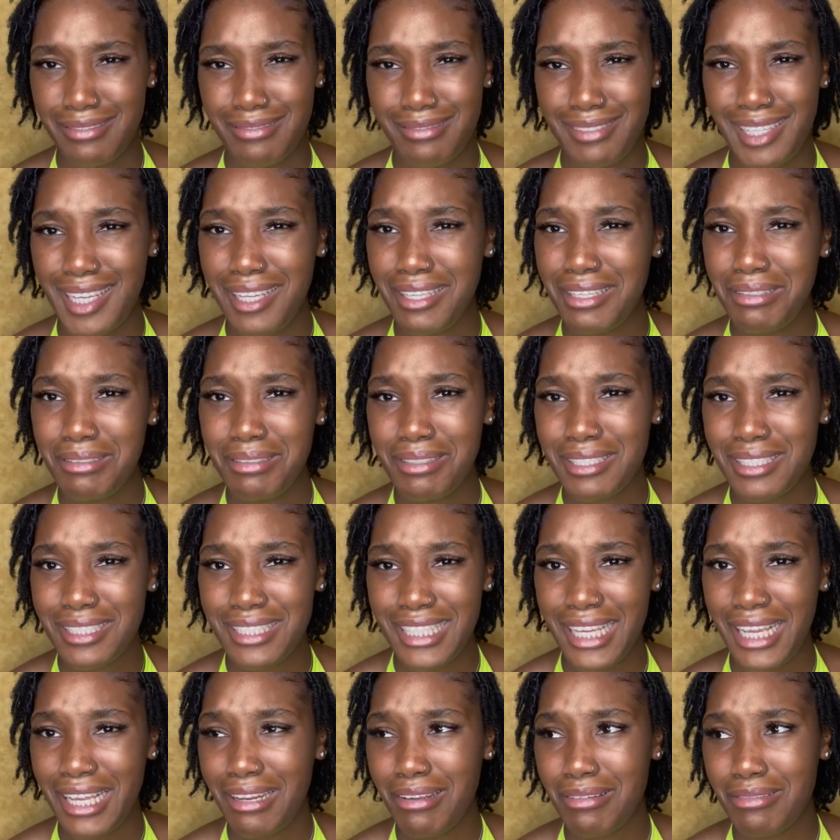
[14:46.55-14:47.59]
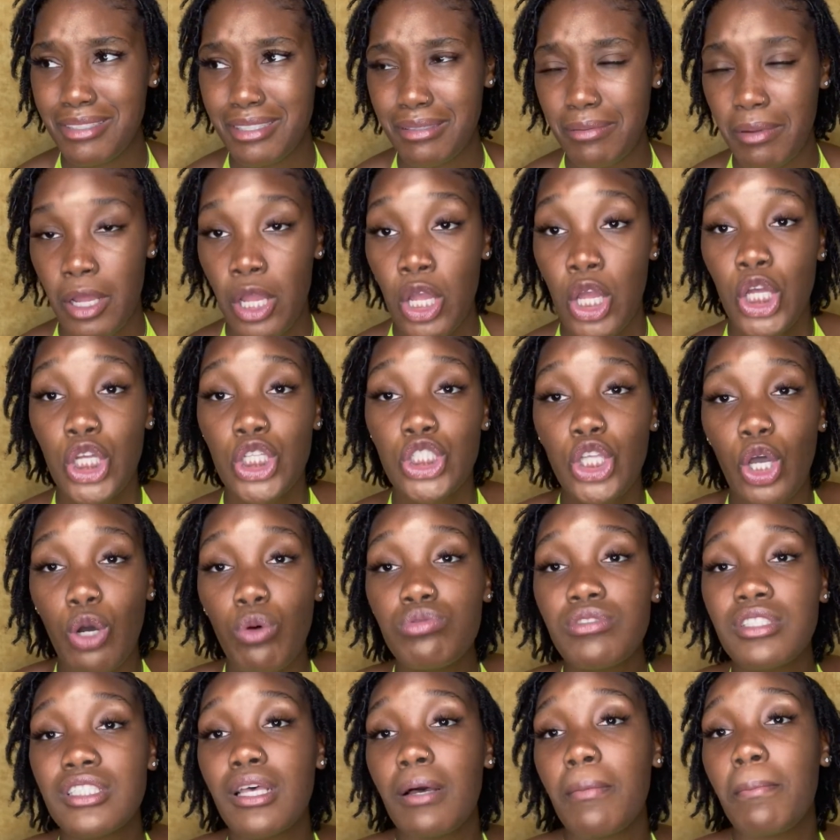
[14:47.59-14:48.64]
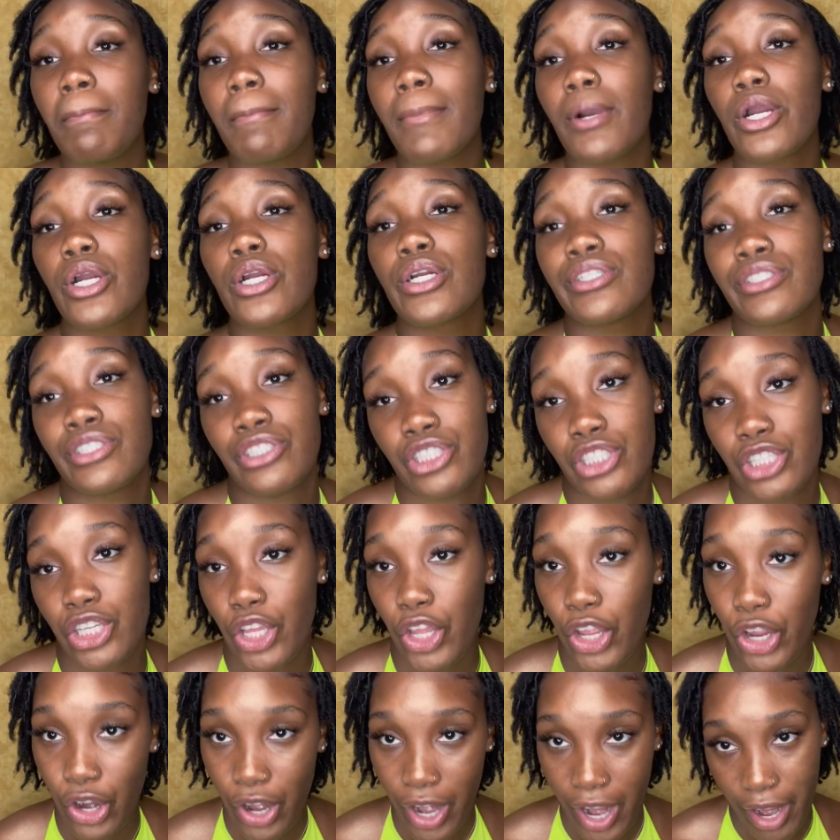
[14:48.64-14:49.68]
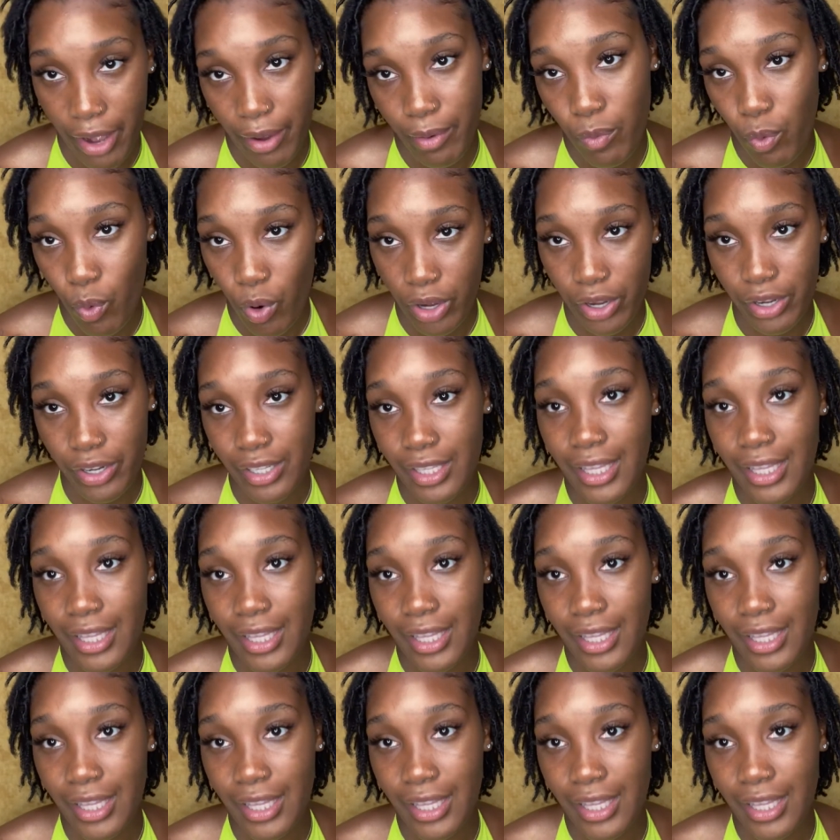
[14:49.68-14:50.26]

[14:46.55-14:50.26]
didn't you just say don't submerge your hair in water?